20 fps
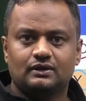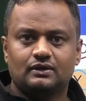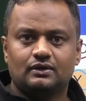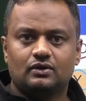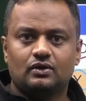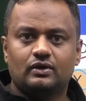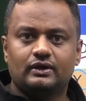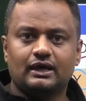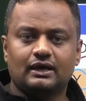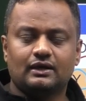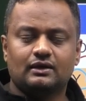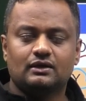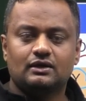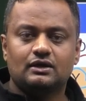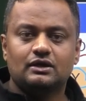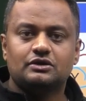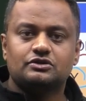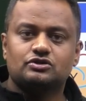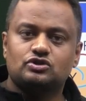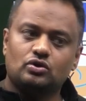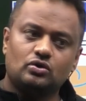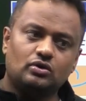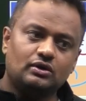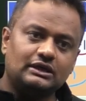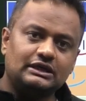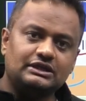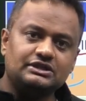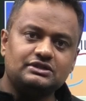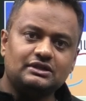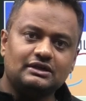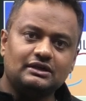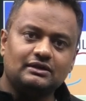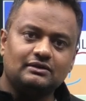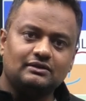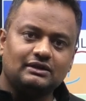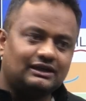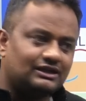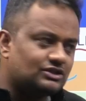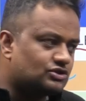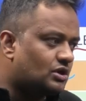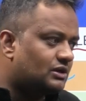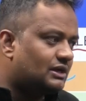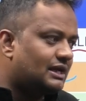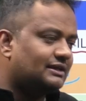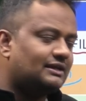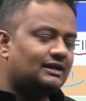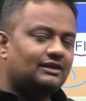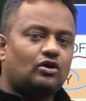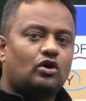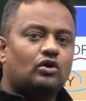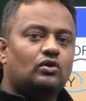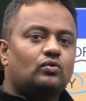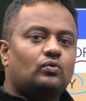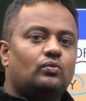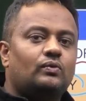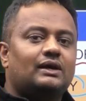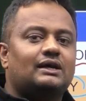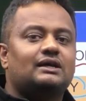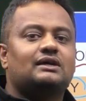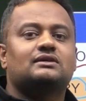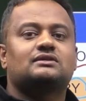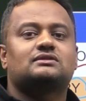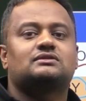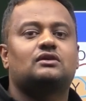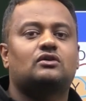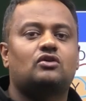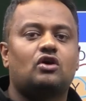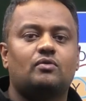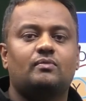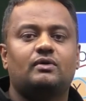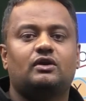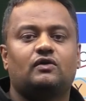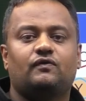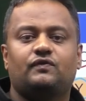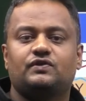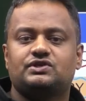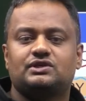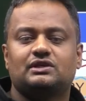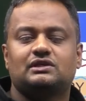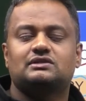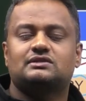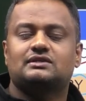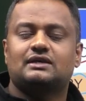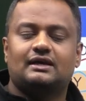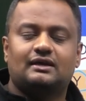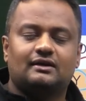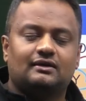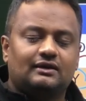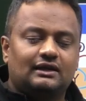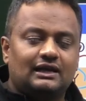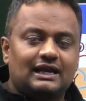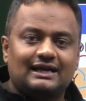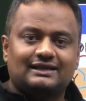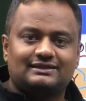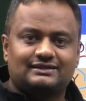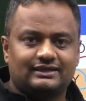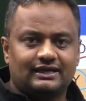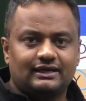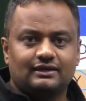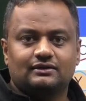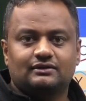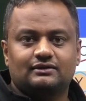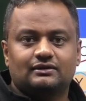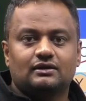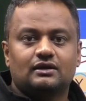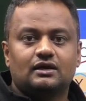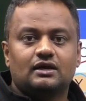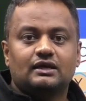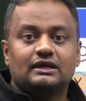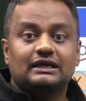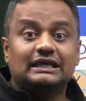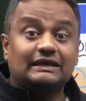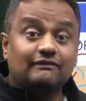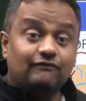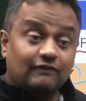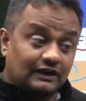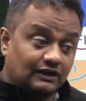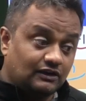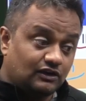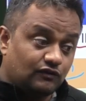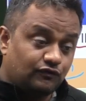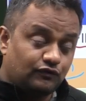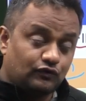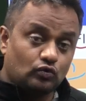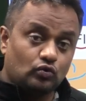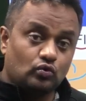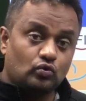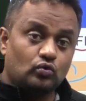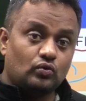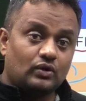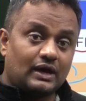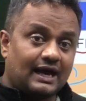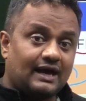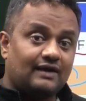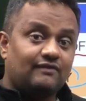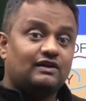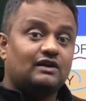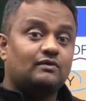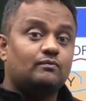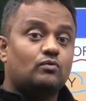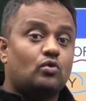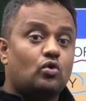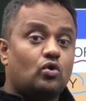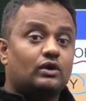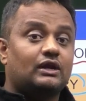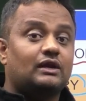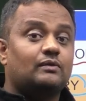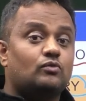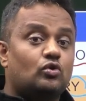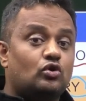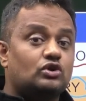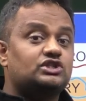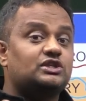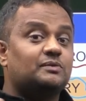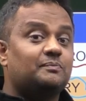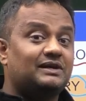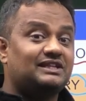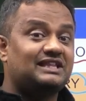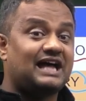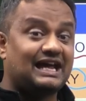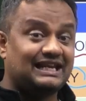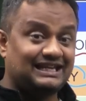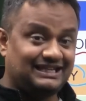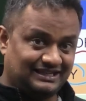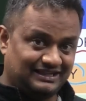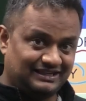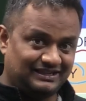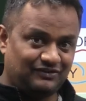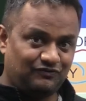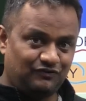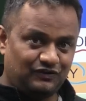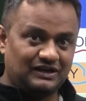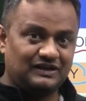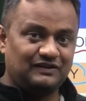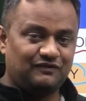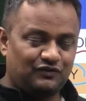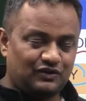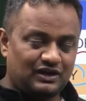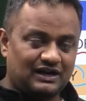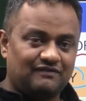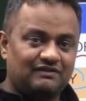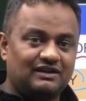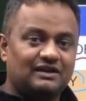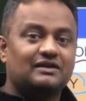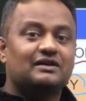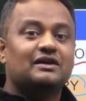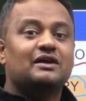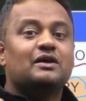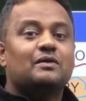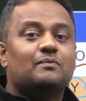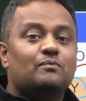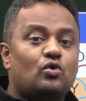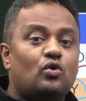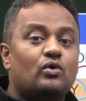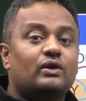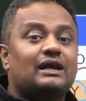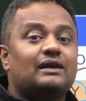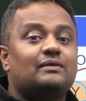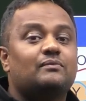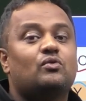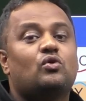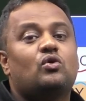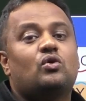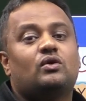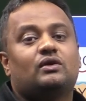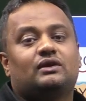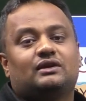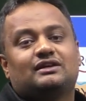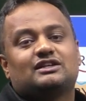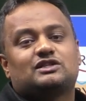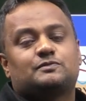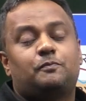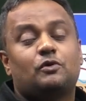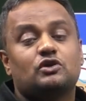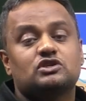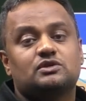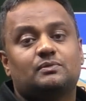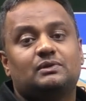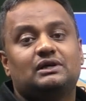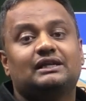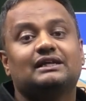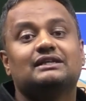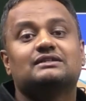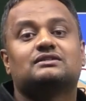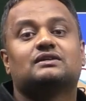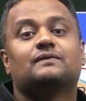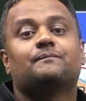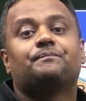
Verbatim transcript: Okay, so it is not like that always the government officials are relaxing. Even if you having more and more jimmedari, even if you are having more and more responsibilities,